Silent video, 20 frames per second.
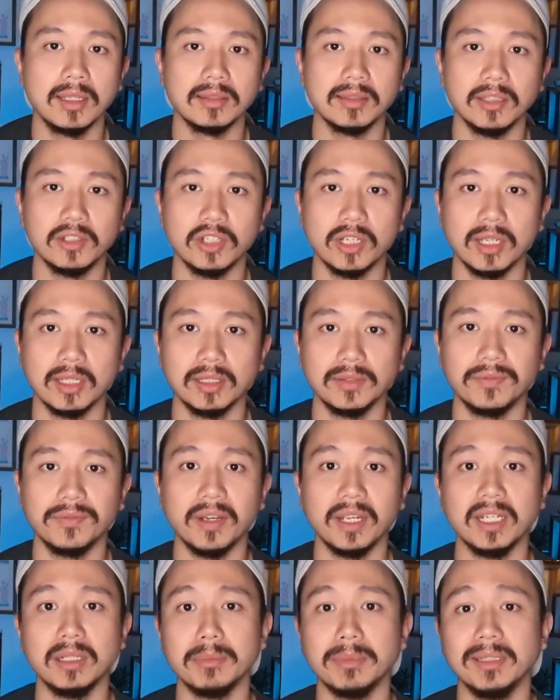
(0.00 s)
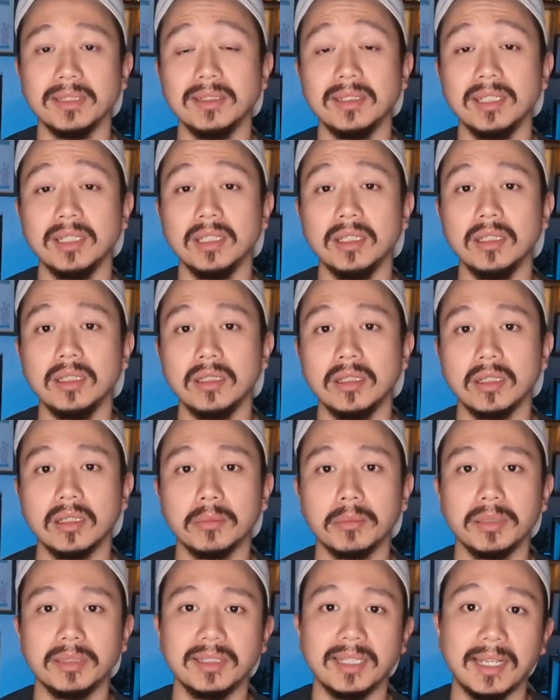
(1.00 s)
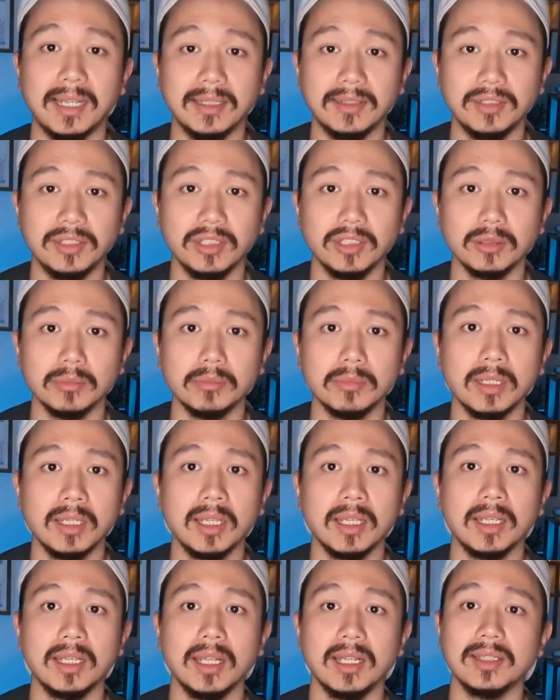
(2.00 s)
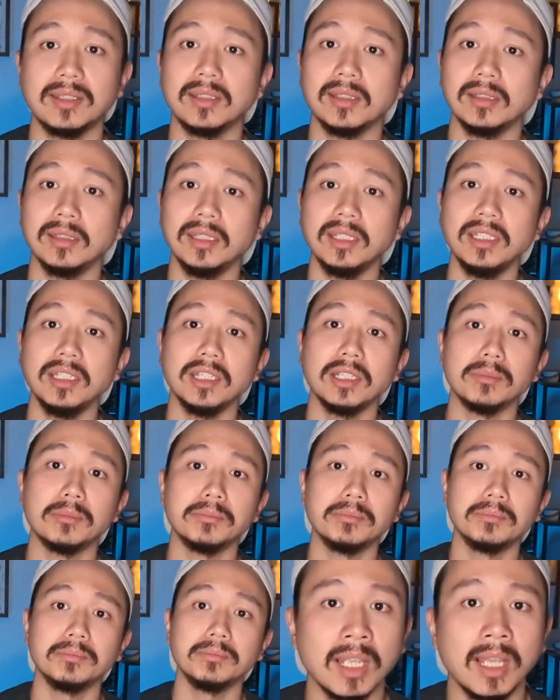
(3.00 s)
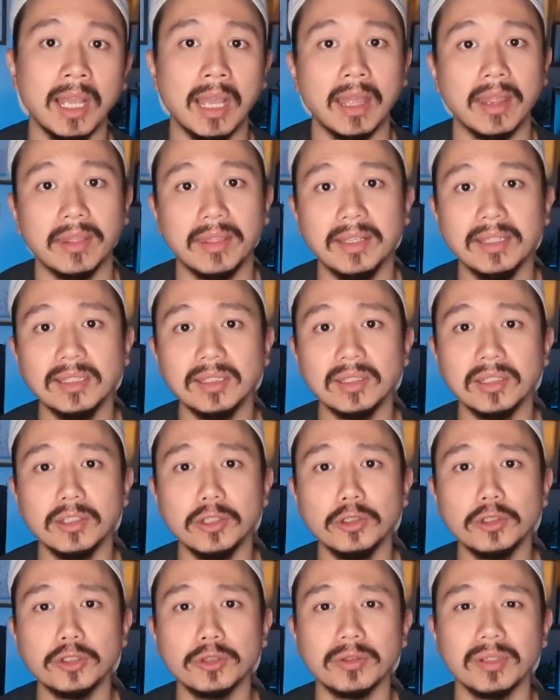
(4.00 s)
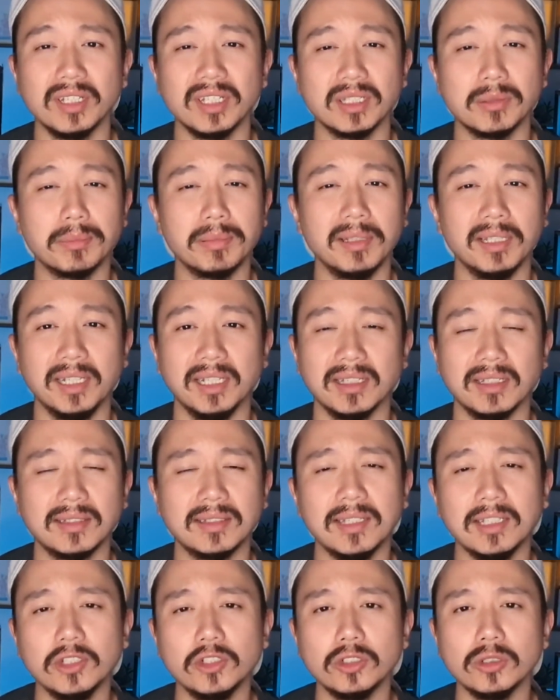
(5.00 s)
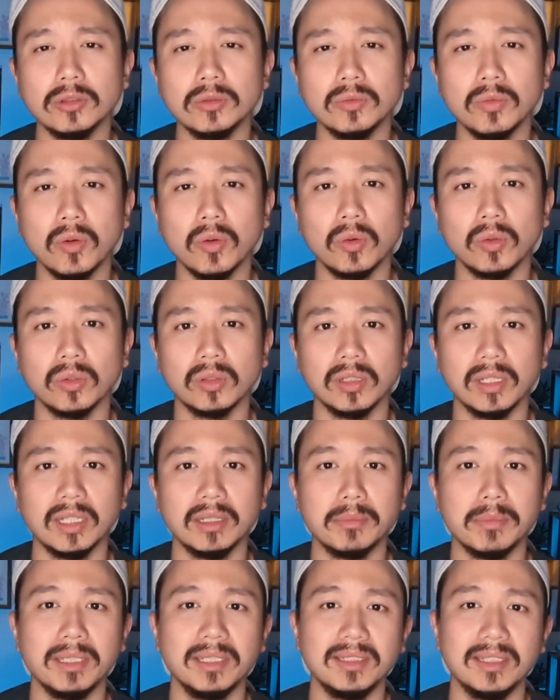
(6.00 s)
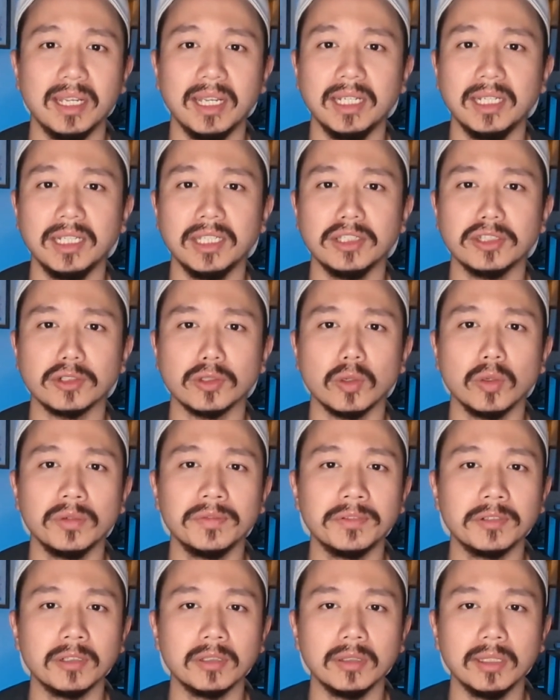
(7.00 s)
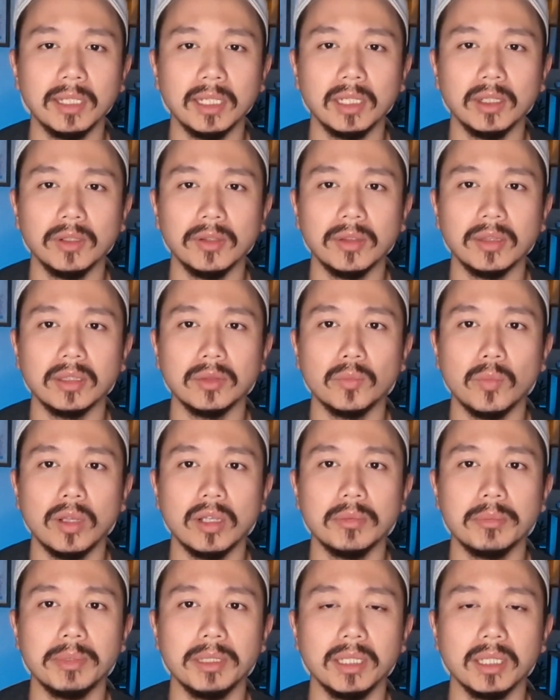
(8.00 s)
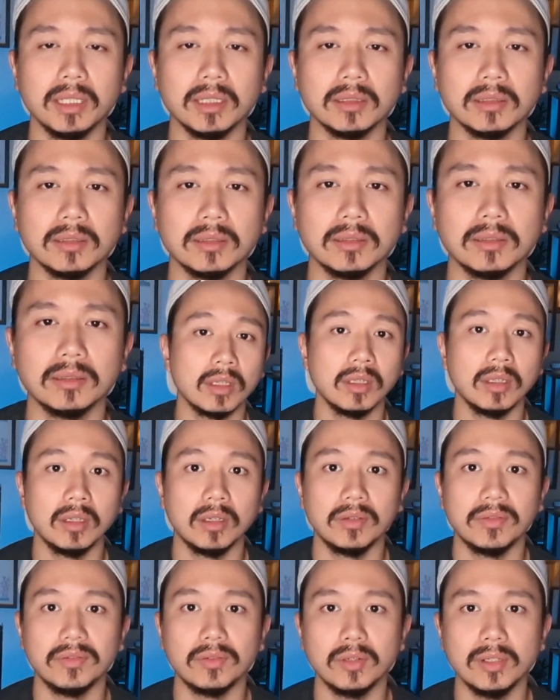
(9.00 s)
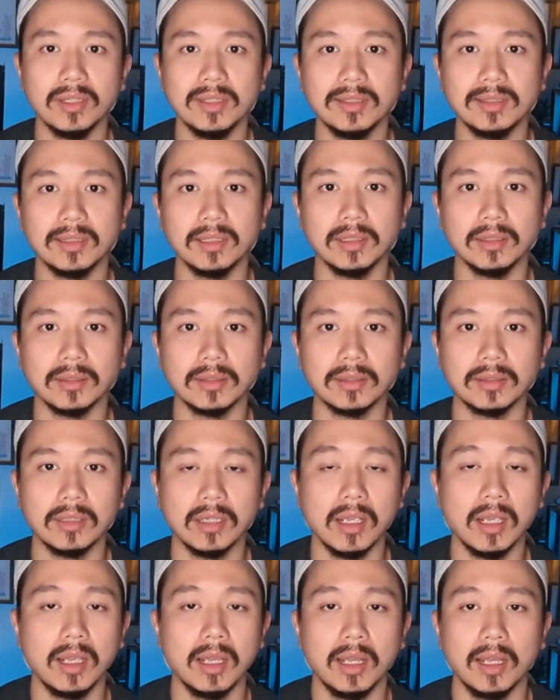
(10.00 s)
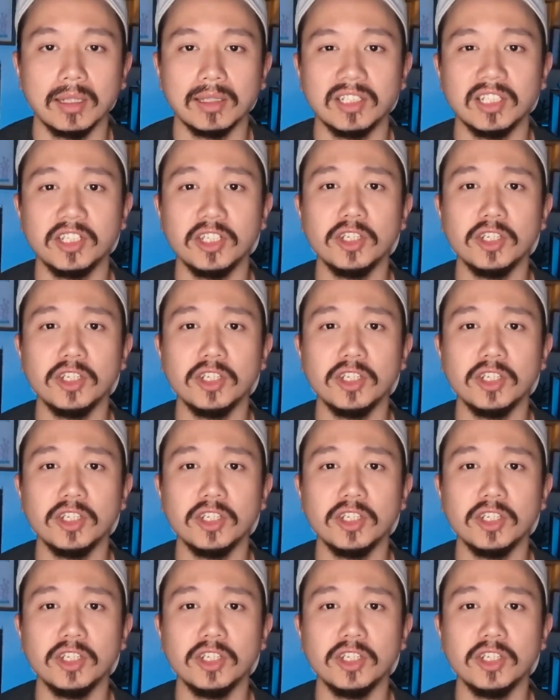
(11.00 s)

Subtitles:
as vitamin D, potassium, and selenium. These nutrients play an essential role in maintaining your overall health and well-being. For instance, did you know